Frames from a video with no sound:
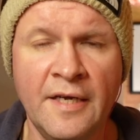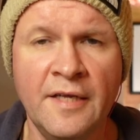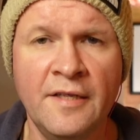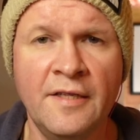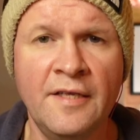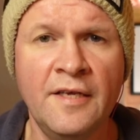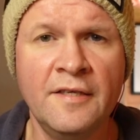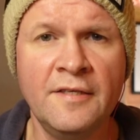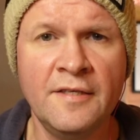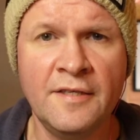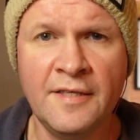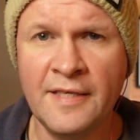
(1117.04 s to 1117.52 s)

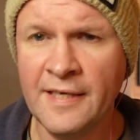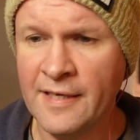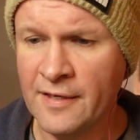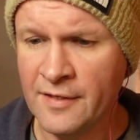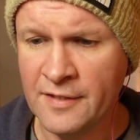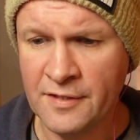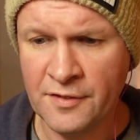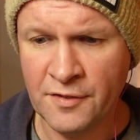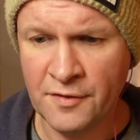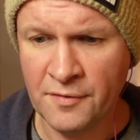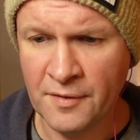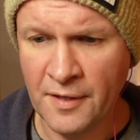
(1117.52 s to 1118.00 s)
The other thing I
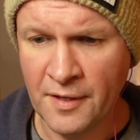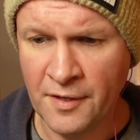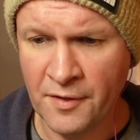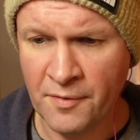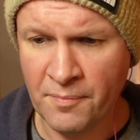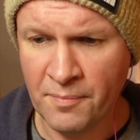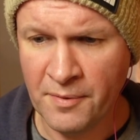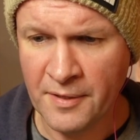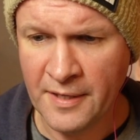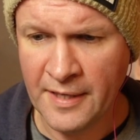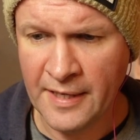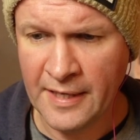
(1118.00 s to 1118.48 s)
do at the
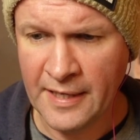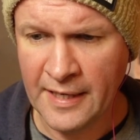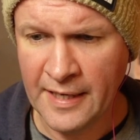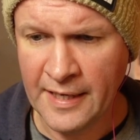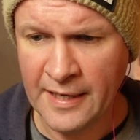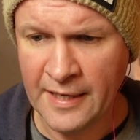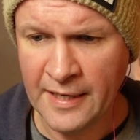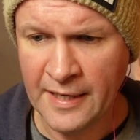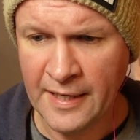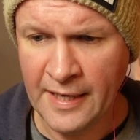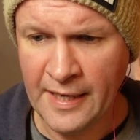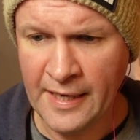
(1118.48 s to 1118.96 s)

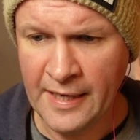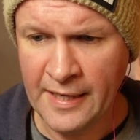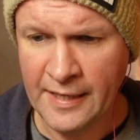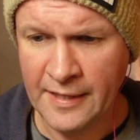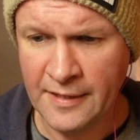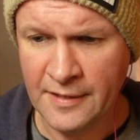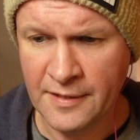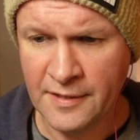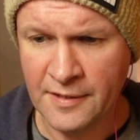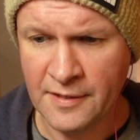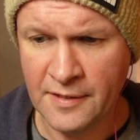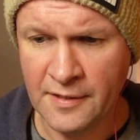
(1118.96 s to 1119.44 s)
beginning
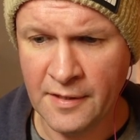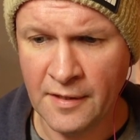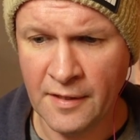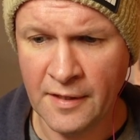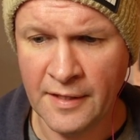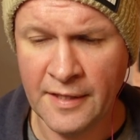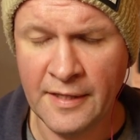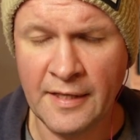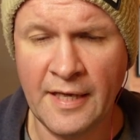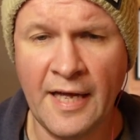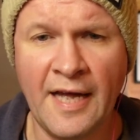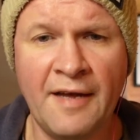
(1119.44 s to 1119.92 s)
is
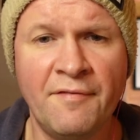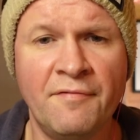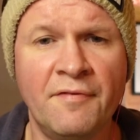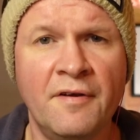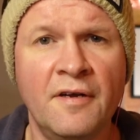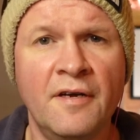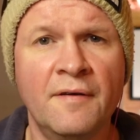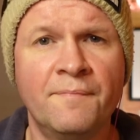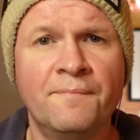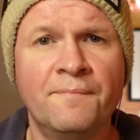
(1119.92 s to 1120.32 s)
I have a